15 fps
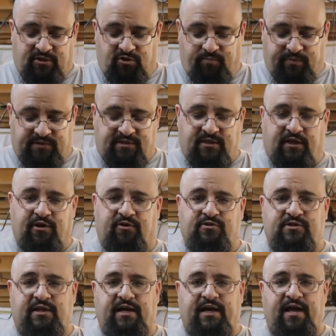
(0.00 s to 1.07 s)
I do put
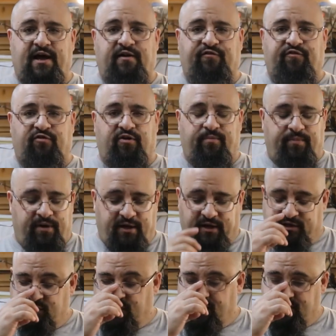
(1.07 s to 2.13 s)
stickers that I got from
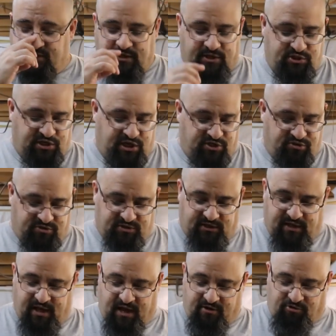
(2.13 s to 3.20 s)
uh, Jason at J. Jones
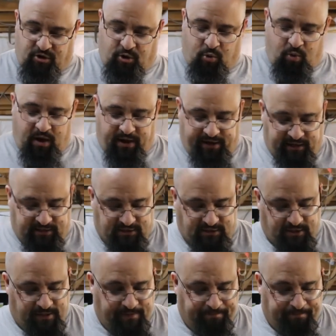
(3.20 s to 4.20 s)
Aquatics.